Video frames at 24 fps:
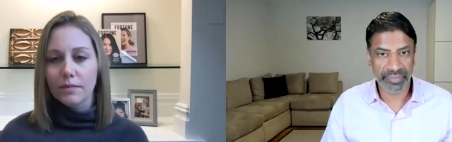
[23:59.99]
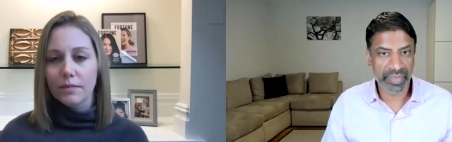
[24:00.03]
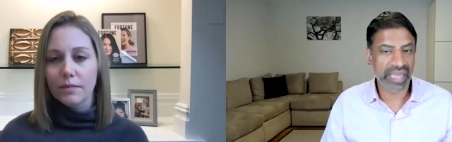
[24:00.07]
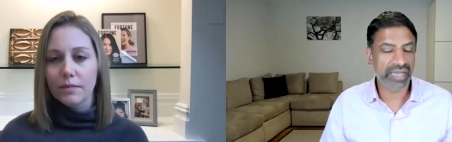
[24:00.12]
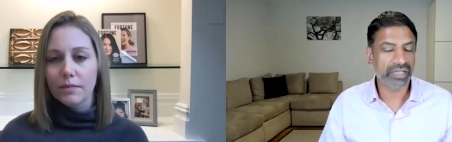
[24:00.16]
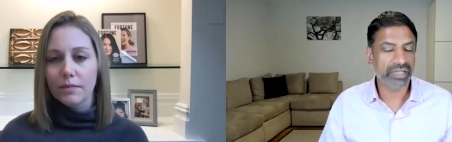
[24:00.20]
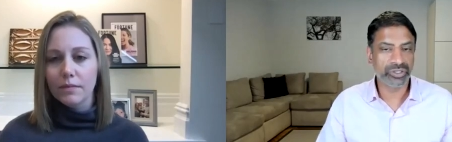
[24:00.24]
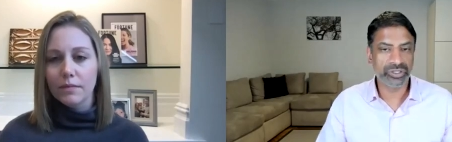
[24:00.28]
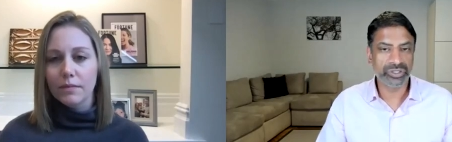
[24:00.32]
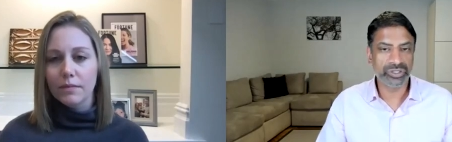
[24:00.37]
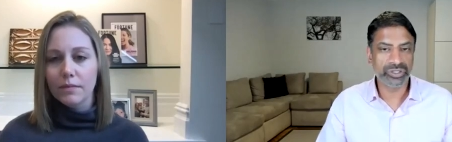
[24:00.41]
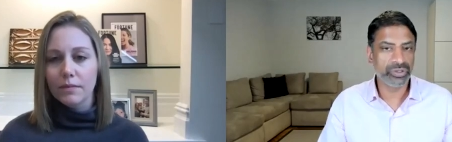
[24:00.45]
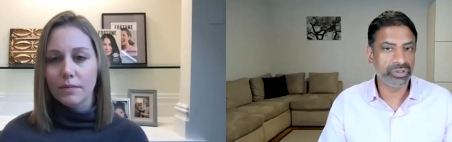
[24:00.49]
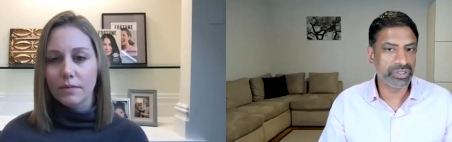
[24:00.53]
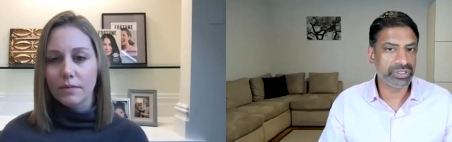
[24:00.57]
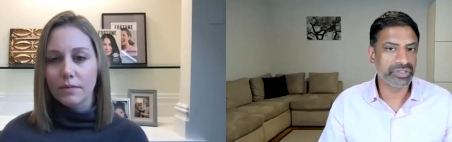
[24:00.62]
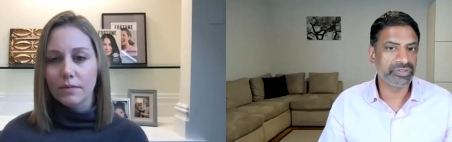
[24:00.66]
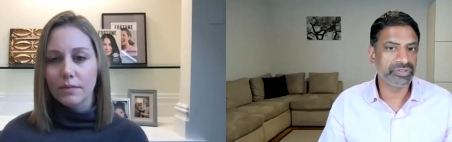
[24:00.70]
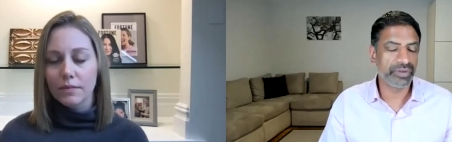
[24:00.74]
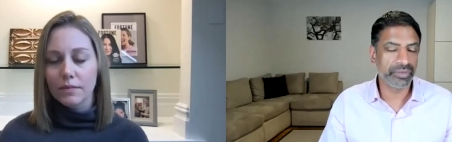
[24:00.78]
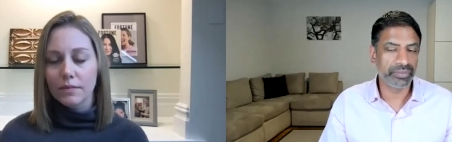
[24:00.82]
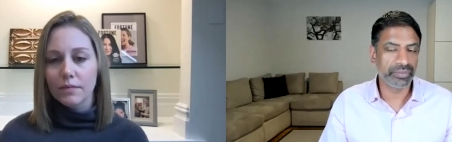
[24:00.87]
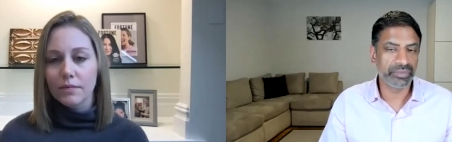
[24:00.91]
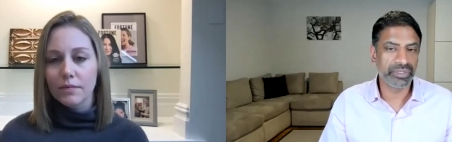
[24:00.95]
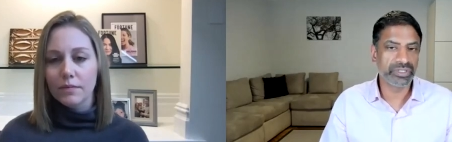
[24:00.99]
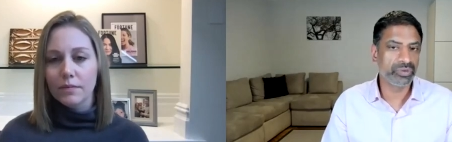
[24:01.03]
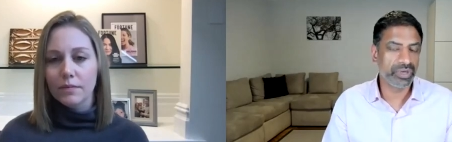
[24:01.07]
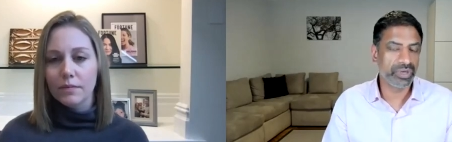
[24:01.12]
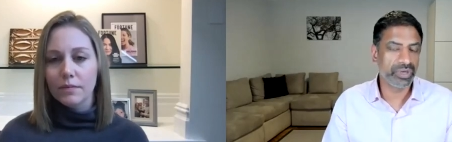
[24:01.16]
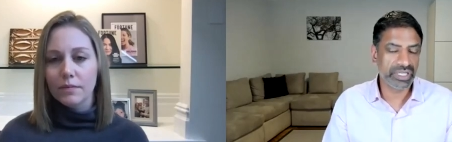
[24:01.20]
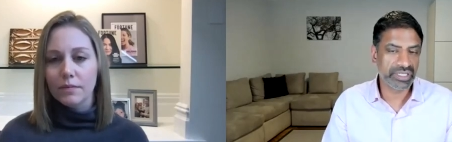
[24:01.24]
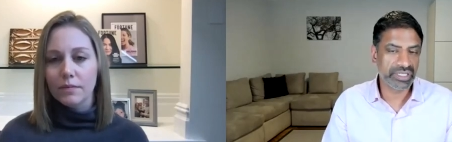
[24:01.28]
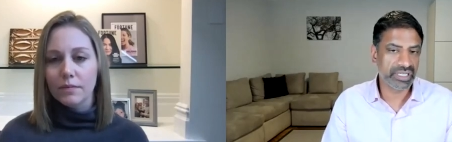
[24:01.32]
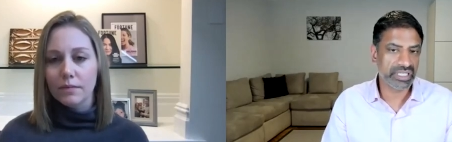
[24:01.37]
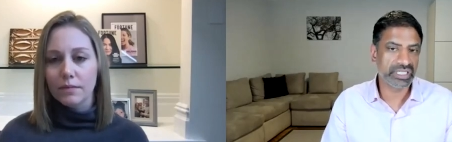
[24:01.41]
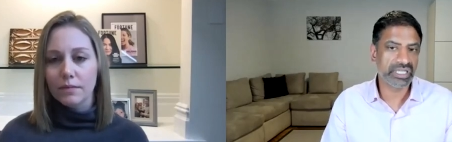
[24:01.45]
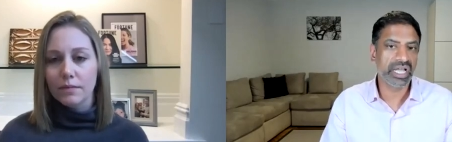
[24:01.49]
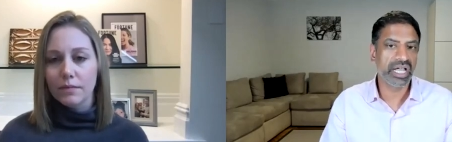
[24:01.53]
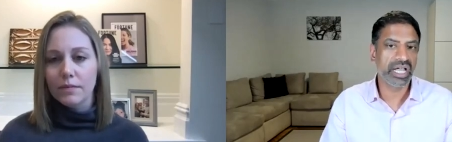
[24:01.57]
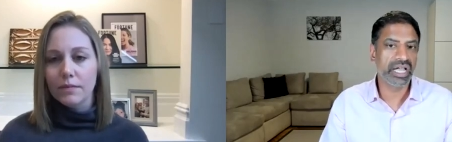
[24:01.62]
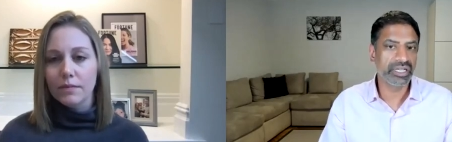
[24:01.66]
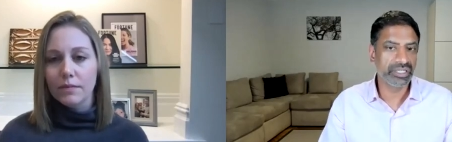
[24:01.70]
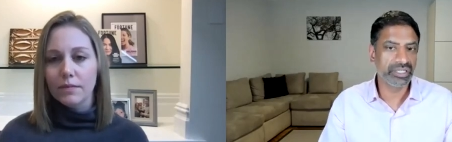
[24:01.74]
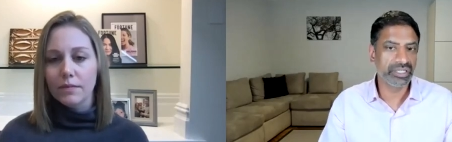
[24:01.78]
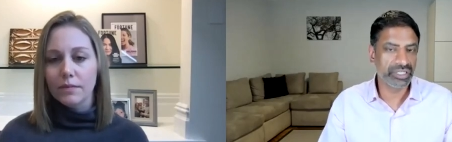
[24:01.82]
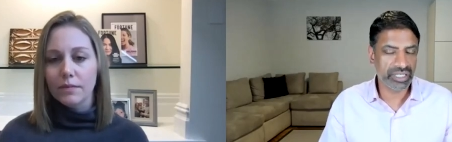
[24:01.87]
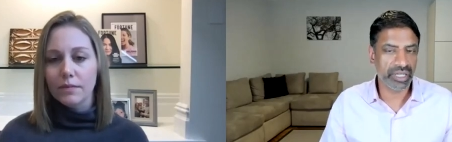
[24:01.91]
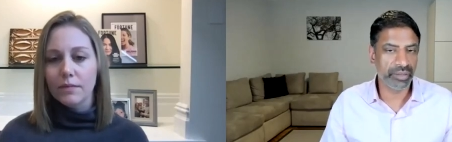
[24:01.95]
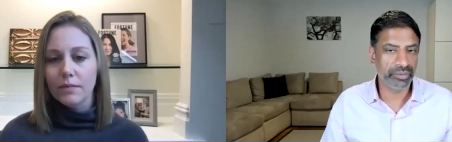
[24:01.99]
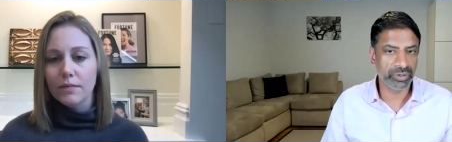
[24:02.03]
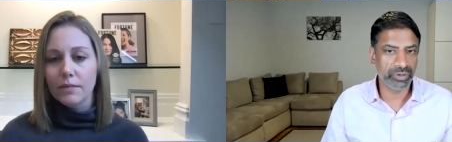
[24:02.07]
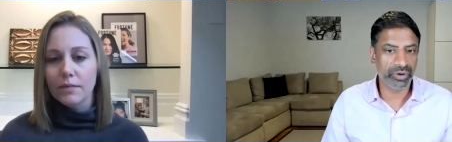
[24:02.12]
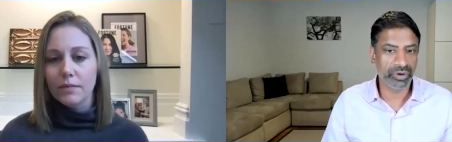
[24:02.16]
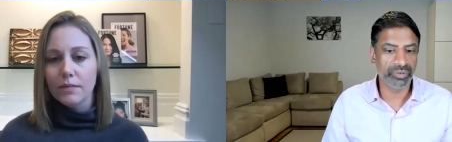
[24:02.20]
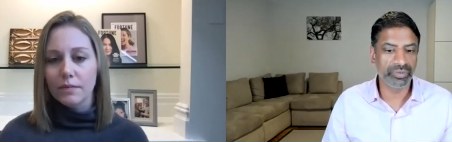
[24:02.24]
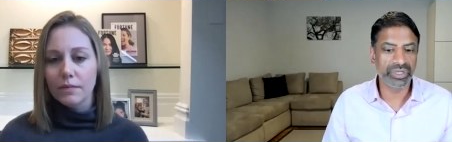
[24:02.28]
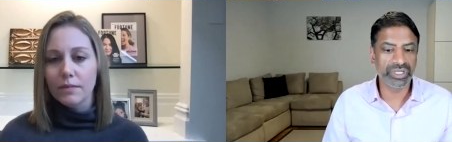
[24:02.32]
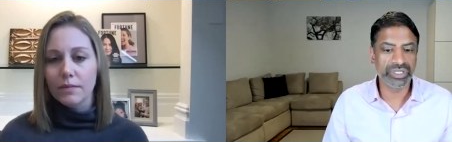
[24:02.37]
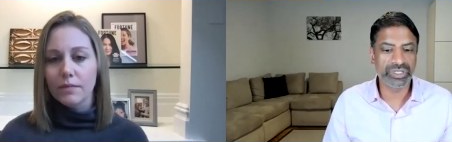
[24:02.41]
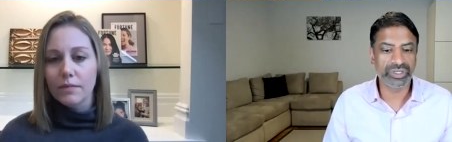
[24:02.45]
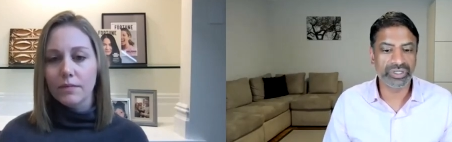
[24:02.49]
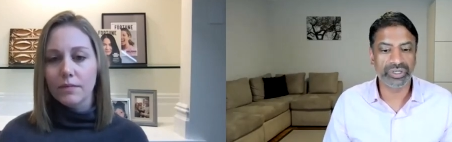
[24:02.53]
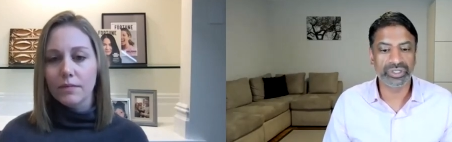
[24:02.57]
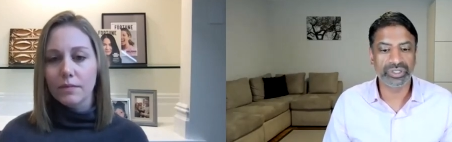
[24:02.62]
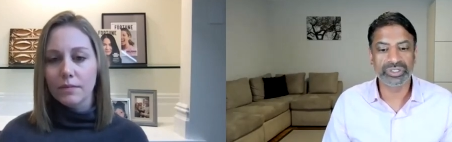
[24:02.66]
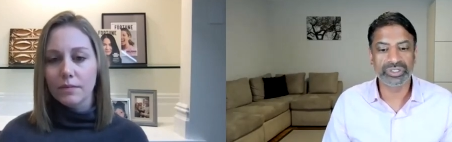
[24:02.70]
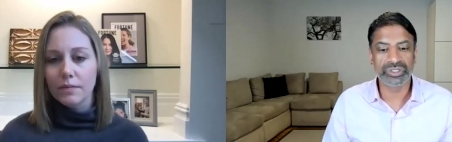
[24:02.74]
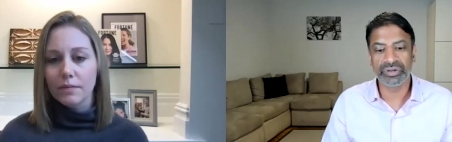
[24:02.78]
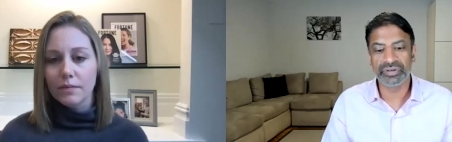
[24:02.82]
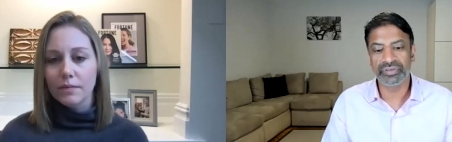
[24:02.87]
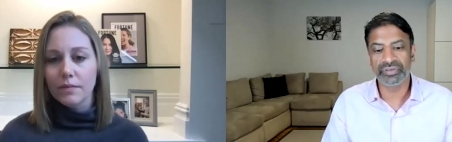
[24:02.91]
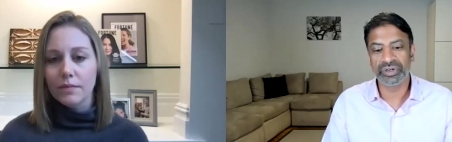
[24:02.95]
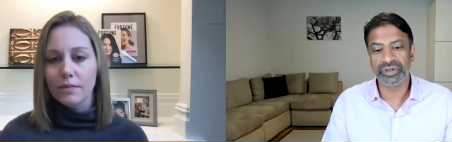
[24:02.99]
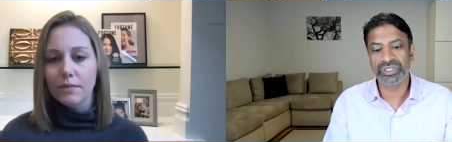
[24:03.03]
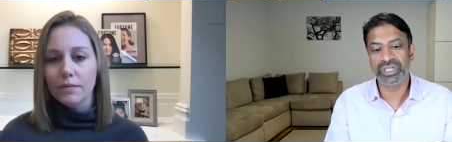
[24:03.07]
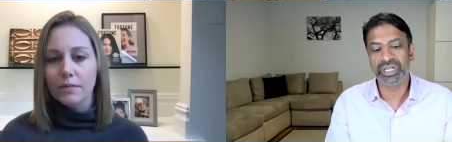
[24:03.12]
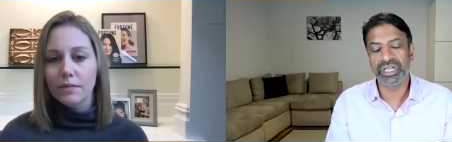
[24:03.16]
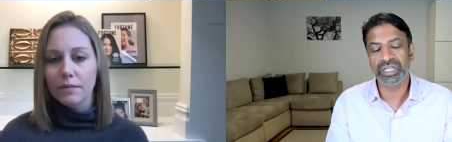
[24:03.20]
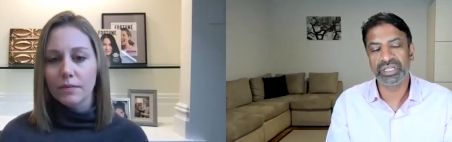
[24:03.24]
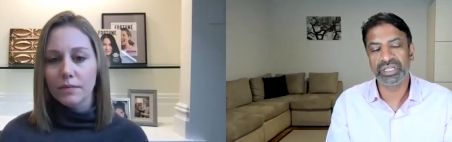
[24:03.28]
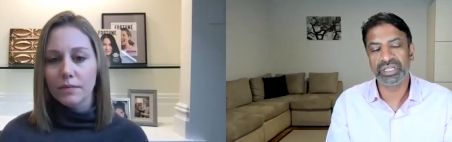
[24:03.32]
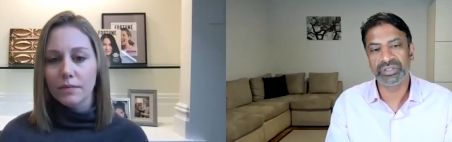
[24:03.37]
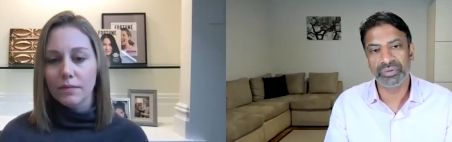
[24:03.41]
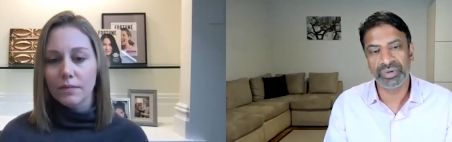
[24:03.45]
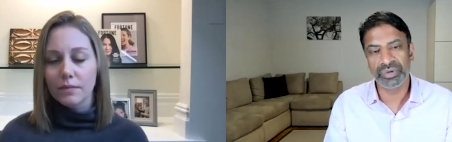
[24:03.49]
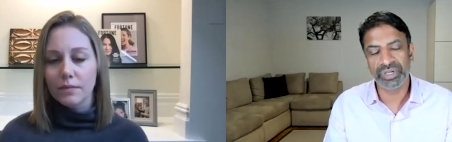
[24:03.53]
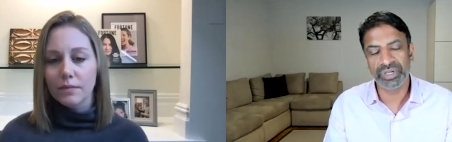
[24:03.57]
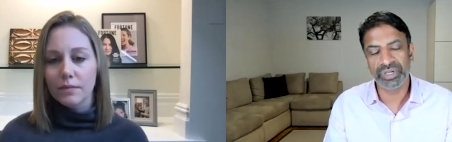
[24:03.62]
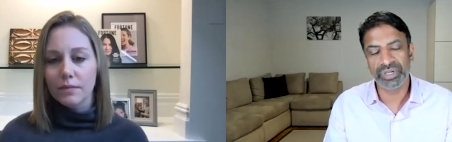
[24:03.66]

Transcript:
Speaker 1: medical students from these 26 colleges coming to our research universities and